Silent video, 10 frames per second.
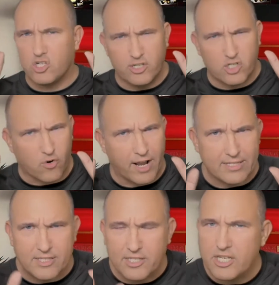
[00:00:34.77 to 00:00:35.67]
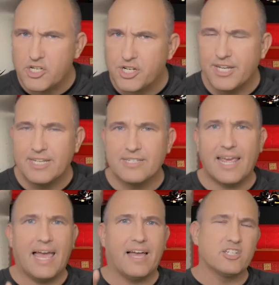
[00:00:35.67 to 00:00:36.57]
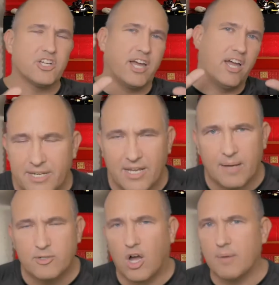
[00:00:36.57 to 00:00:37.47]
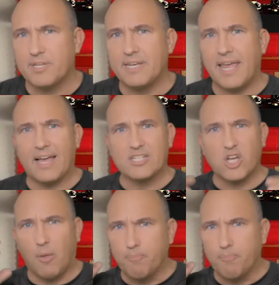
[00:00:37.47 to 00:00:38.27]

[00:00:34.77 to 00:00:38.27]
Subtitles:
transitioning to agile, adopting agile,